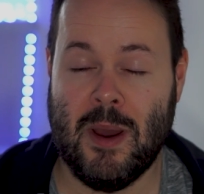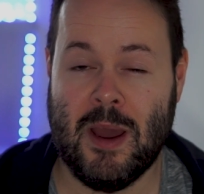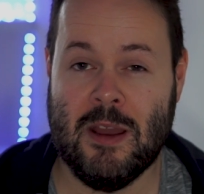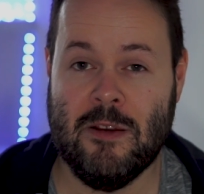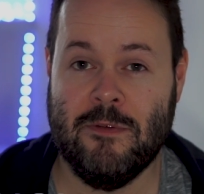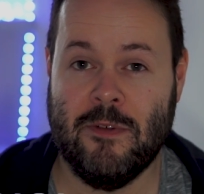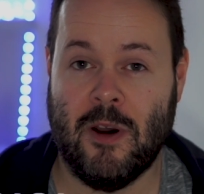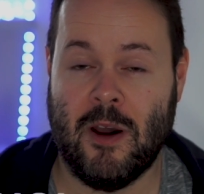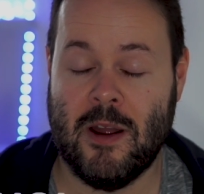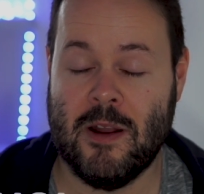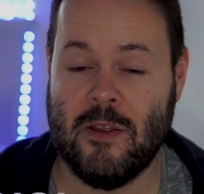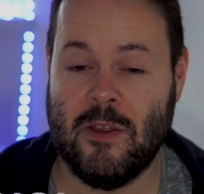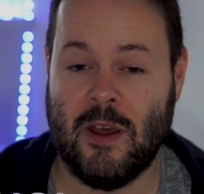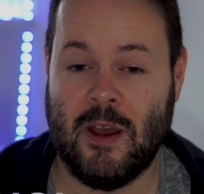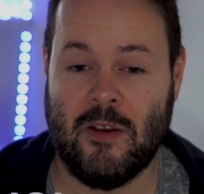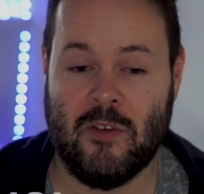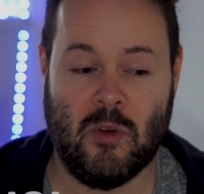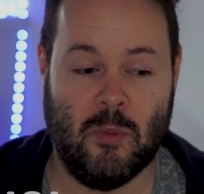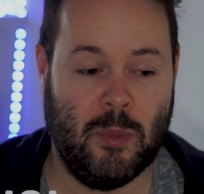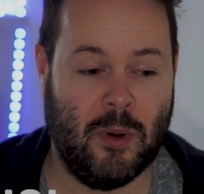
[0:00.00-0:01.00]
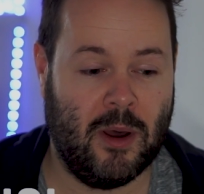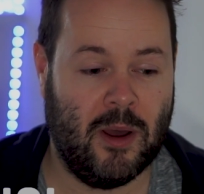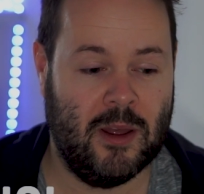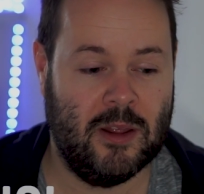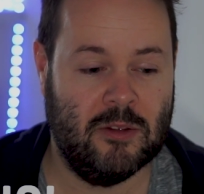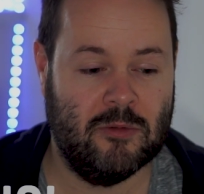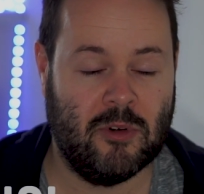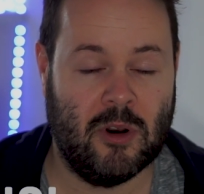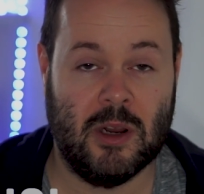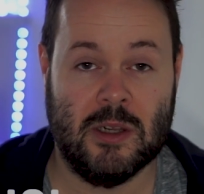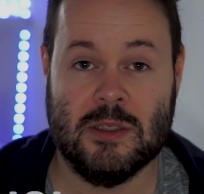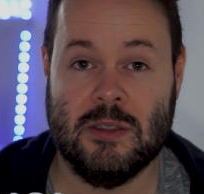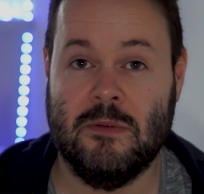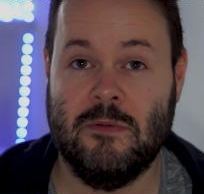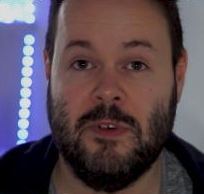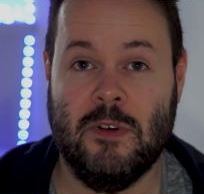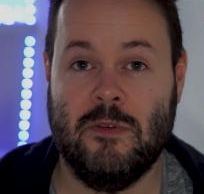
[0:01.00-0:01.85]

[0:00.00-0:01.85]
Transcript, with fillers: may find that if you buy the Ryzen